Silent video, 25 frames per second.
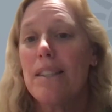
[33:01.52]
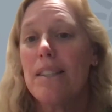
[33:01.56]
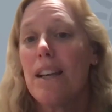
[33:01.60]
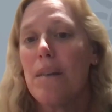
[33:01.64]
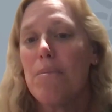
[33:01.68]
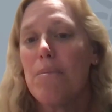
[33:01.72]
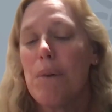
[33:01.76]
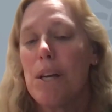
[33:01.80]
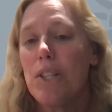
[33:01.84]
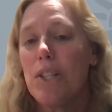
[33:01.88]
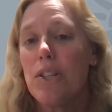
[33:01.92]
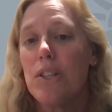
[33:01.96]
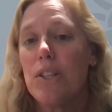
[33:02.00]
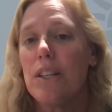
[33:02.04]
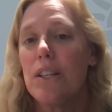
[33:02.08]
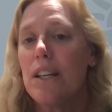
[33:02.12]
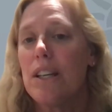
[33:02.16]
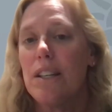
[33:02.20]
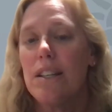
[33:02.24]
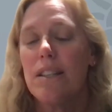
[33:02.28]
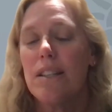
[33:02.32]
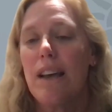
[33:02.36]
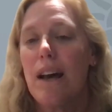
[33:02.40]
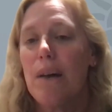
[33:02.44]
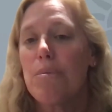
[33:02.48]
Dan mentioned, it
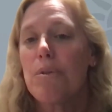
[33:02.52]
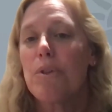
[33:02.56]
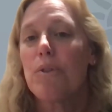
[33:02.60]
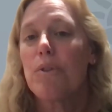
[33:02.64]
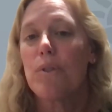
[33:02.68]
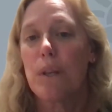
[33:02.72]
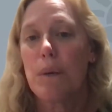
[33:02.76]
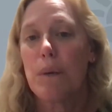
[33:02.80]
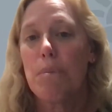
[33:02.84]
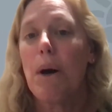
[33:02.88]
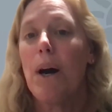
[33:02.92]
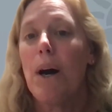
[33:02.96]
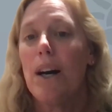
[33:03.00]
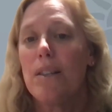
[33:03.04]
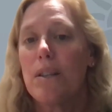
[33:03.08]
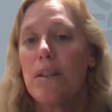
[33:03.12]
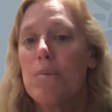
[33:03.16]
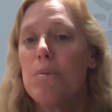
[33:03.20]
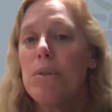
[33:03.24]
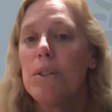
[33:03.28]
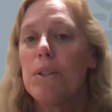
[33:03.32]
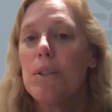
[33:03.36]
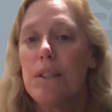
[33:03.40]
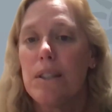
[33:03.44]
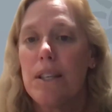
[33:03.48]
is absolutely
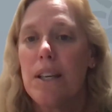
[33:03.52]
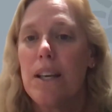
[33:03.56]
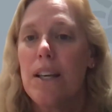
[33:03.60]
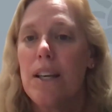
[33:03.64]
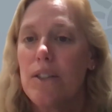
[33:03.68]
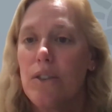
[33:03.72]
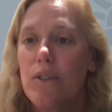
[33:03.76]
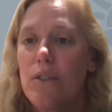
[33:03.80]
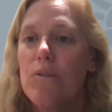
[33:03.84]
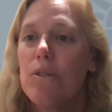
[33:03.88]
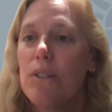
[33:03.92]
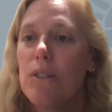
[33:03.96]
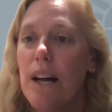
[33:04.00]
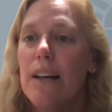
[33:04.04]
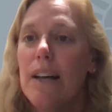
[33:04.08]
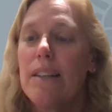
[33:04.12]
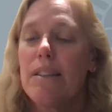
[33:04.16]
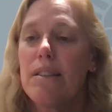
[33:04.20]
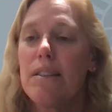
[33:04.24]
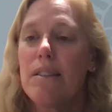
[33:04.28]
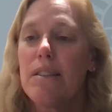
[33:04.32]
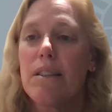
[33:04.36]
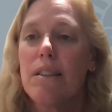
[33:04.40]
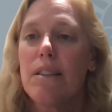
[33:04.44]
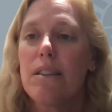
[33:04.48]
possible to take 2
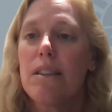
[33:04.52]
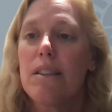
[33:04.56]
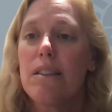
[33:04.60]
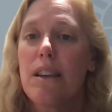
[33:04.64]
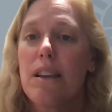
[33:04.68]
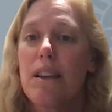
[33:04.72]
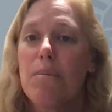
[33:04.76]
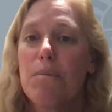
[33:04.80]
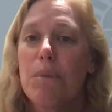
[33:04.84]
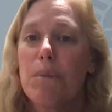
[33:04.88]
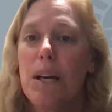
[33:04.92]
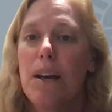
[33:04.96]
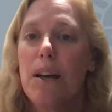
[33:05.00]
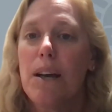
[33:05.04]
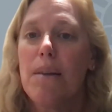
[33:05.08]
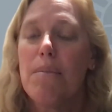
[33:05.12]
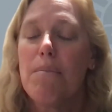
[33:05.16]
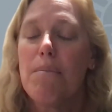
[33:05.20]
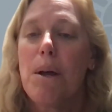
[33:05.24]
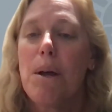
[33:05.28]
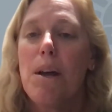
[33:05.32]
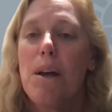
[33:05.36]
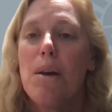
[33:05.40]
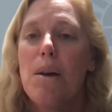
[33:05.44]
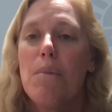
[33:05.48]
classes at the same time,
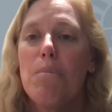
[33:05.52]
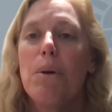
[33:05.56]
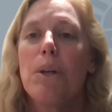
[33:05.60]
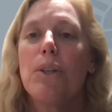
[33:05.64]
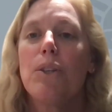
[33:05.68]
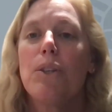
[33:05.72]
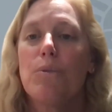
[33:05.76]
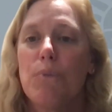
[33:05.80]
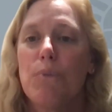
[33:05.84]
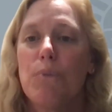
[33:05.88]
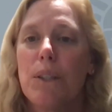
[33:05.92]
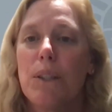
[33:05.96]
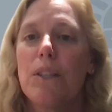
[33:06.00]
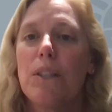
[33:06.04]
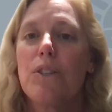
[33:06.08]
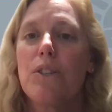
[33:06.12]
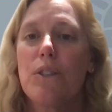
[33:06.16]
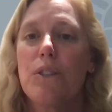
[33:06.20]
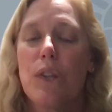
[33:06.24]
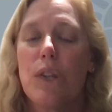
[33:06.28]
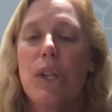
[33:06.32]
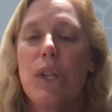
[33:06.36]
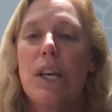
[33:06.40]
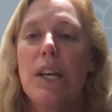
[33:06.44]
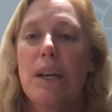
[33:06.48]
but you really
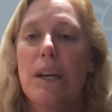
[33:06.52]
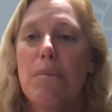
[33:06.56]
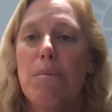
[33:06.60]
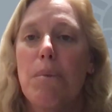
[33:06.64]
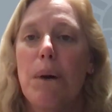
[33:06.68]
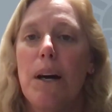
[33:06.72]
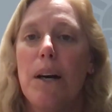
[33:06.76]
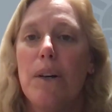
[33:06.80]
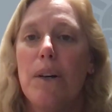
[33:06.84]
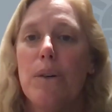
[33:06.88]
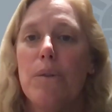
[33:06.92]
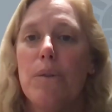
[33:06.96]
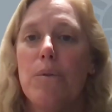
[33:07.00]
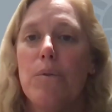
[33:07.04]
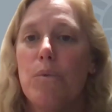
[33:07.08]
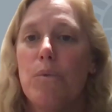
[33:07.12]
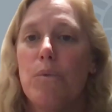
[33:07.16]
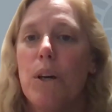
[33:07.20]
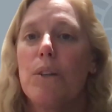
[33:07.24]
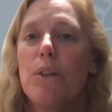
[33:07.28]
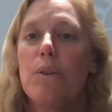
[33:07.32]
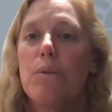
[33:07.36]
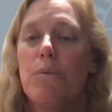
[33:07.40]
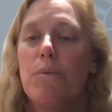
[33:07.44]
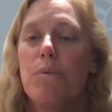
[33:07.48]
should think about
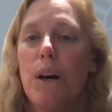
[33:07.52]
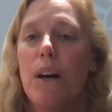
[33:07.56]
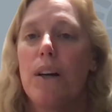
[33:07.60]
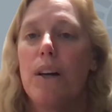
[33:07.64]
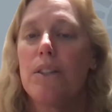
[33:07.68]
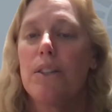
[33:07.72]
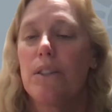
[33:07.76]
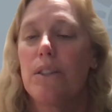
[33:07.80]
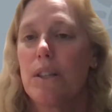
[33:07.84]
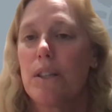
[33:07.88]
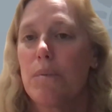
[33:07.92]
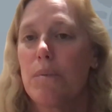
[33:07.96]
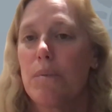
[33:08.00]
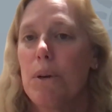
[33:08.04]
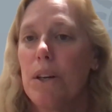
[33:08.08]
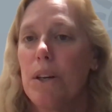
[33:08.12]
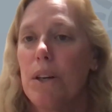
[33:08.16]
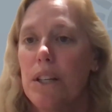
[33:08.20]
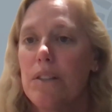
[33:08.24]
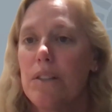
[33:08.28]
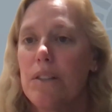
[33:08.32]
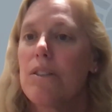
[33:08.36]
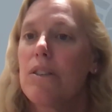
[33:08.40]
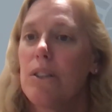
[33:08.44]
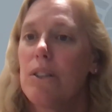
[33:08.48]
what you want your
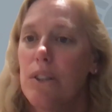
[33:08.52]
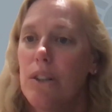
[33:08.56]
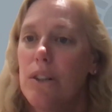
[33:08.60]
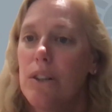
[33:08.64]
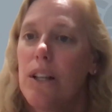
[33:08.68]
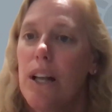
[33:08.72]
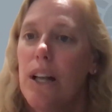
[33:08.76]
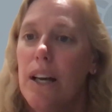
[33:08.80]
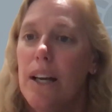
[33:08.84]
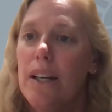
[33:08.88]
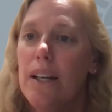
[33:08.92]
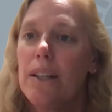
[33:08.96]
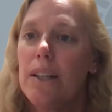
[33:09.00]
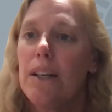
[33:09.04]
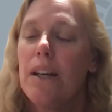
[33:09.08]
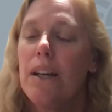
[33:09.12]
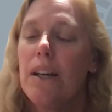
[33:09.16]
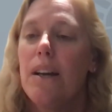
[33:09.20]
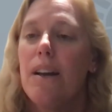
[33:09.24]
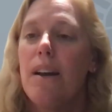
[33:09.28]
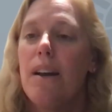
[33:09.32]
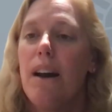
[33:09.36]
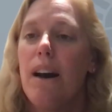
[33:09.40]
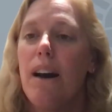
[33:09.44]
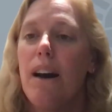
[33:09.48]
experience to look like.
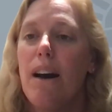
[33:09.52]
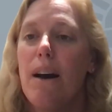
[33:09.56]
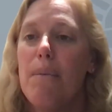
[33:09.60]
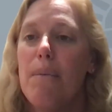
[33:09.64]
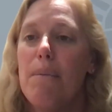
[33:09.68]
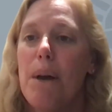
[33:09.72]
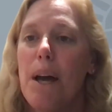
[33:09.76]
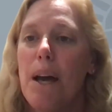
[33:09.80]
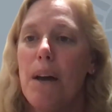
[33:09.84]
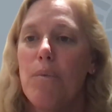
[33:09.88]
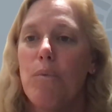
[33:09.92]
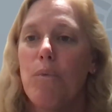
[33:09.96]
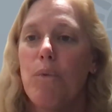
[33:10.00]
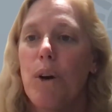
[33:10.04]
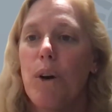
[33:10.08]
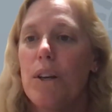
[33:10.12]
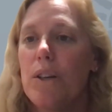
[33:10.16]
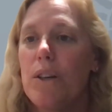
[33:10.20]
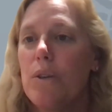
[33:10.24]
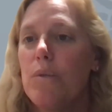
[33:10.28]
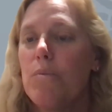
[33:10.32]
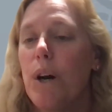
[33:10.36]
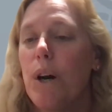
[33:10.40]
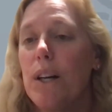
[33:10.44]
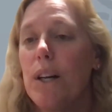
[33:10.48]
And what
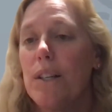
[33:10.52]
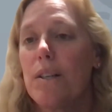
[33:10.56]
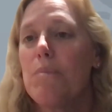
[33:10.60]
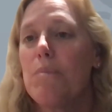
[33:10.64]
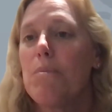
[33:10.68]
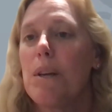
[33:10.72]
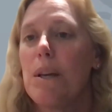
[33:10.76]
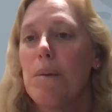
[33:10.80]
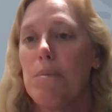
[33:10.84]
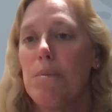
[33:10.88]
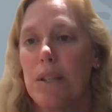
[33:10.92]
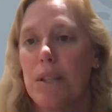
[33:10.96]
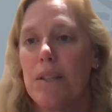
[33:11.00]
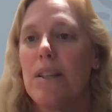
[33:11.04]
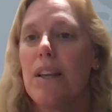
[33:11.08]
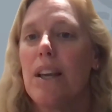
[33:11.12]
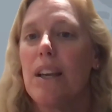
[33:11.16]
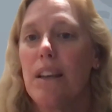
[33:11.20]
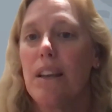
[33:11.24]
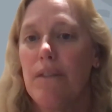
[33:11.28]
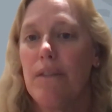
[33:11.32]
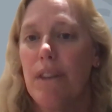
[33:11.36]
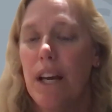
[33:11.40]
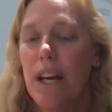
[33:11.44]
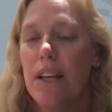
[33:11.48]
you want to be able to take
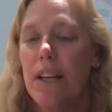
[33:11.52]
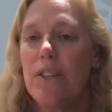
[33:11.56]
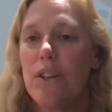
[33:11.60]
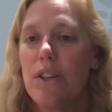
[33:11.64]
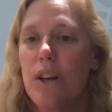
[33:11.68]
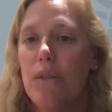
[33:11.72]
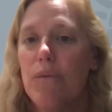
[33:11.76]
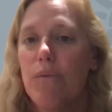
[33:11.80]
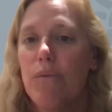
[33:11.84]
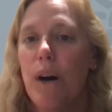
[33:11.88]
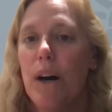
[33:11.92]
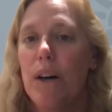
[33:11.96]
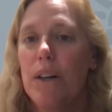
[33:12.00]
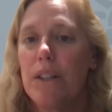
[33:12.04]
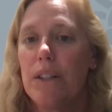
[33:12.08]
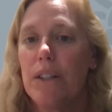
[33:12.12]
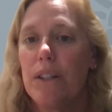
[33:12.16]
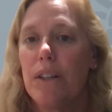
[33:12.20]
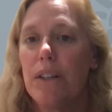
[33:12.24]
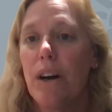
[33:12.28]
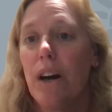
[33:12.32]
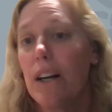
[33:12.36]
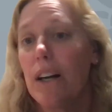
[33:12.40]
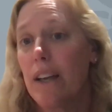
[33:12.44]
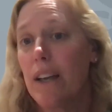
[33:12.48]
advantage of while
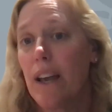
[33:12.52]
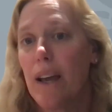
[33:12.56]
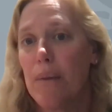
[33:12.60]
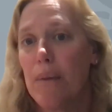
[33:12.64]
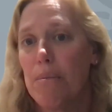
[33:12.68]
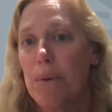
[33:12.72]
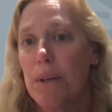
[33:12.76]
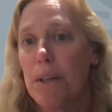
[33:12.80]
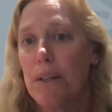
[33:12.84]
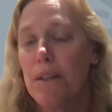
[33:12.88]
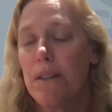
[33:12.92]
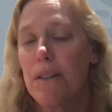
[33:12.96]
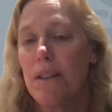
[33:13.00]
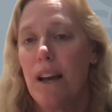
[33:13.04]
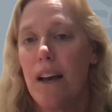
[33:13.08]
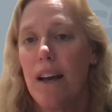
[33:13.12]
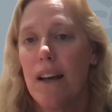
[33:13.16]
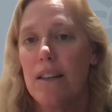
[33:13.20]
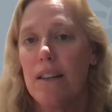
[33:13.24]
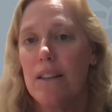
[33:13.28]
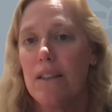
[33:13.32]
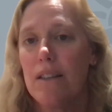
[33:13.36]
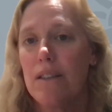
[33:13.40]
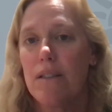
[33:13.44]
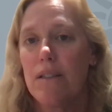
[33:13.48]
you're on campus,
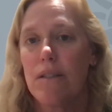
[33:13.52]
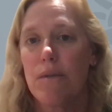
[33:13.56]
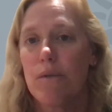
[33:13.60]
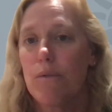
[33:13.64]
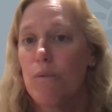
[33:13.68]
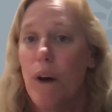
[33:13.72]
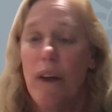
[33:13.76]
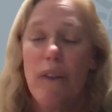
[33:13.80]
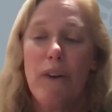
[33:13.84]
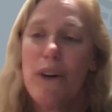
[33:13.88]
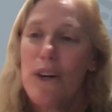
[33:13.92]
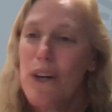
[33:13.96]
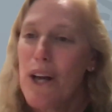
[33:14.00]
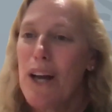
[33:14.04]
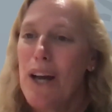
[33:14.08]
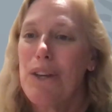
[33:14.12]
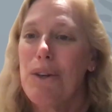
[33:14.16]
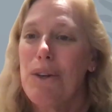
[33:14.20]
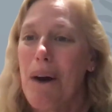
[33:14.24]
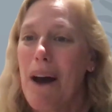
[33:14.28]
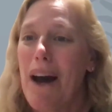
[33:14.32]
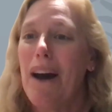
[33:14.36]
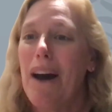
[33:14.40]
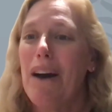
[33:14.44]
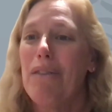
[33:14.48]
and whether or not you
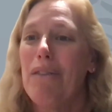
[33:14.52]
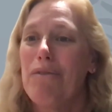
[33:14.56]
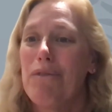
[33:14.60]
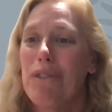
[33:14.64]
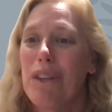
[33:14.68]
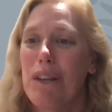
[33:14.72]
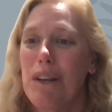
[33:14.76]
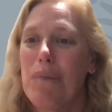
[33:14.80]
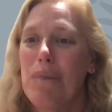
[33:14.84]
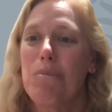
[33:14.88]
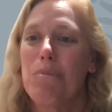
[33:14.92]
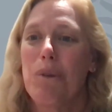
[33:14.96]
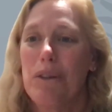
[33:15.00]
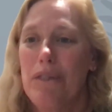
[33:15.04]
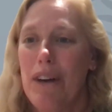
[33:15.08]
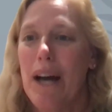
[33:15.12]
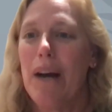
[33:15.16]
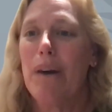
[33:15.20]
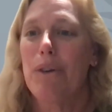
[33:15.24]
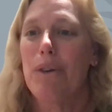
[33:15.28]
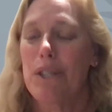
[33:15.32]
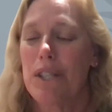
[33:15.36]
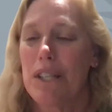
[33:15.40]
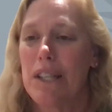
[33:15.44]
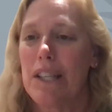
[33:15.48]
have the number of
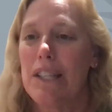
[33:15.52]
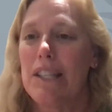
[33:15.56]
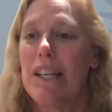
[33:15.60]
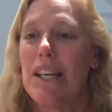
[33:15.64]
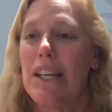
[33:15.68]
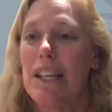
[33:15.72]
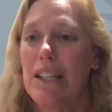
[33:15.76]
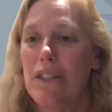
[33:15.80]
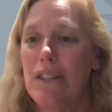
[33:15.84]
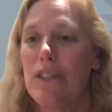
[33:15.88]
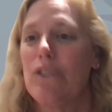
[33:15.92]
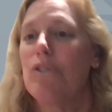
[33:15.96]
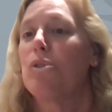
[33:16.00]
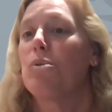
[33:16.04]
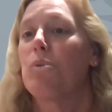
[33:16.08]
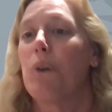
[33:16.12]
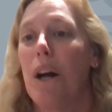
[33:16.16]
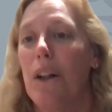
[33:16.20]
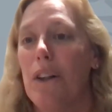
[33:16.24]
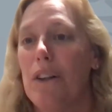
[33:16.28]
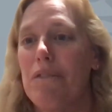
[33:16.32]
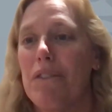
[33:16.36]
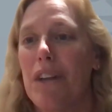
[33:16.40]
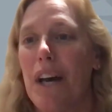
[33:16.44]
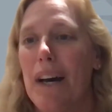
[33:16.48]
hours in the day to do
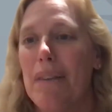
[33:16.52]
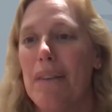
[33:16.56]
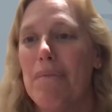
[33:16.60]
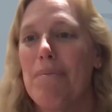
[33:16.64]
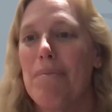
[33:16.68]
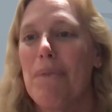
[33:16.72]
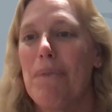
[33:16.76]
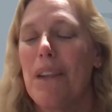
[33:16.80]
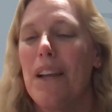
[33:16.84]
all of that.